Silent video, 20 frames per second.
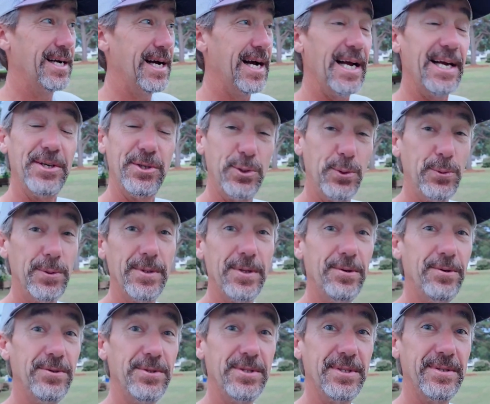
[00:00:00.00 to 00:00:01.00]
I had two of
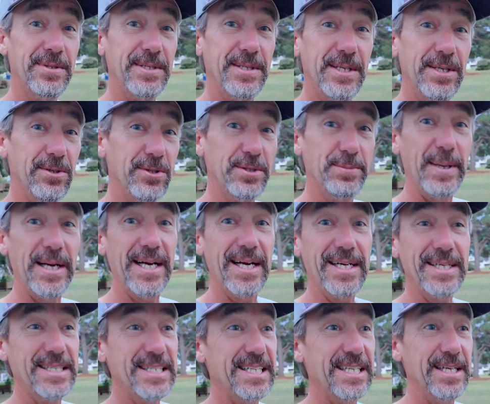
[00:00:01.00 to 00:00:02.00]
those years
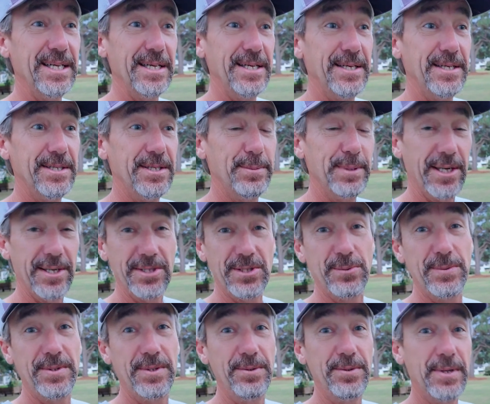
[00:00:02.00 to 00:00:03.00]
past. To be honest
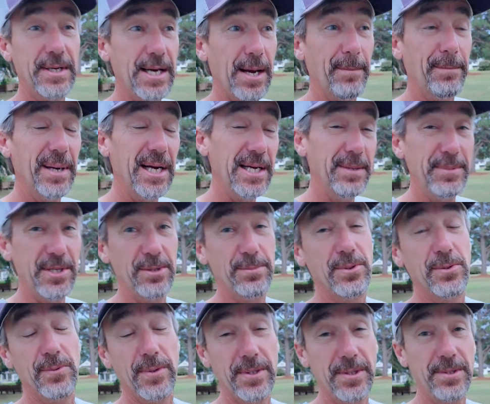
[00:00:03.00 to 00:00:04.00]
with you, you could not pay me to
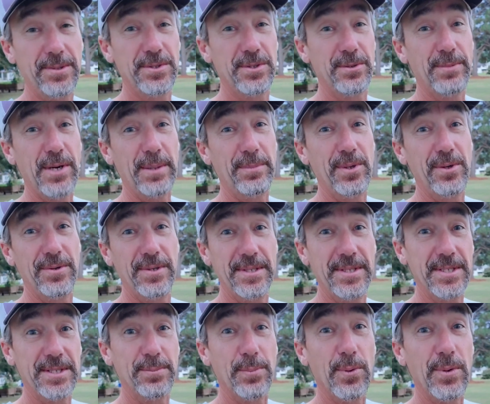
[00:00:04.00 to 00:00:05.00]
put one of those on my boat at
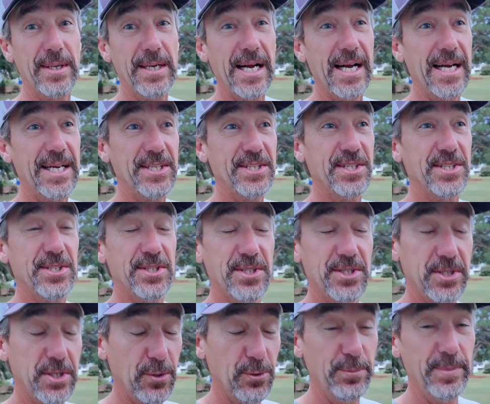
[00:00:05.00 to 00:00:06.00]
this point. I had
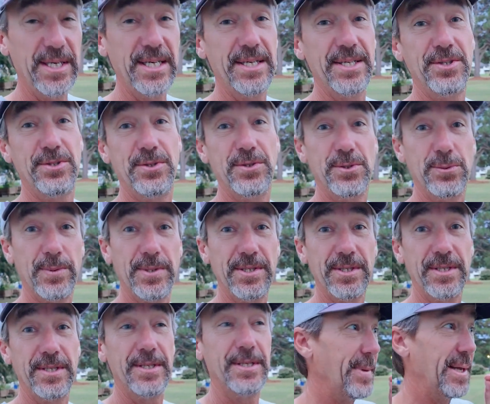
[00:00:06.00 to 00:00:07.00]
so many issues with
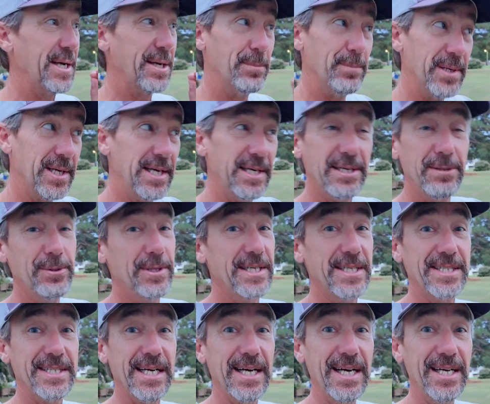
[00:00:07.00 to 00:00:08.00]
it. They completely
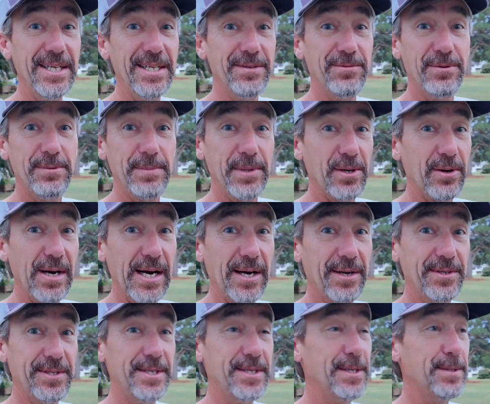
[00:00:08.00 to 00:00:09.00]
redesigned it from the
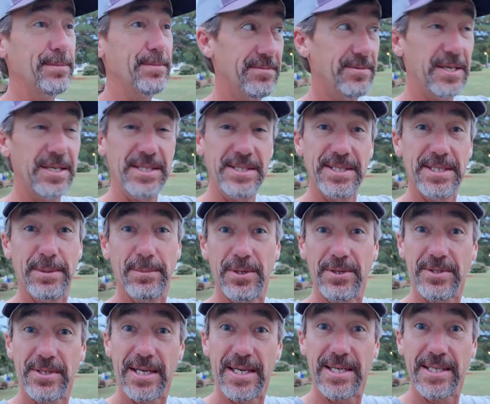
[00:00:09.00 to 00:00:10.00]
ground up, very
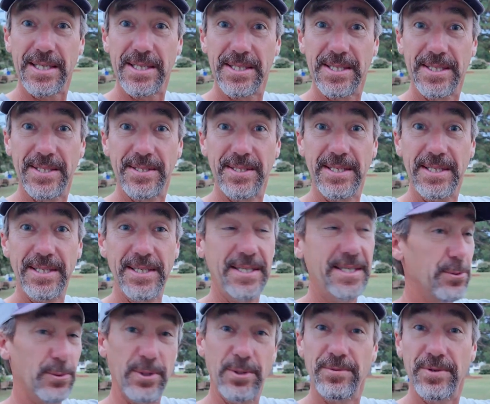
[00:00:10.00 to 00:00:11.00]
similar to how they did the
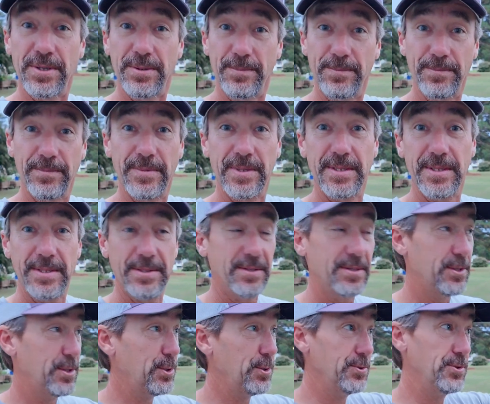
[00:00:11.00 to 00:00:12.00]
Terrova.
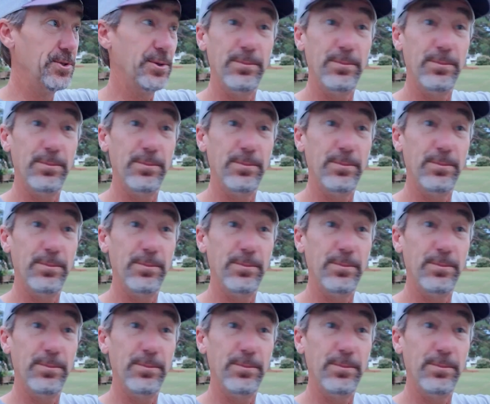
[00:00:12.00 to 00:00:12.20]
Huge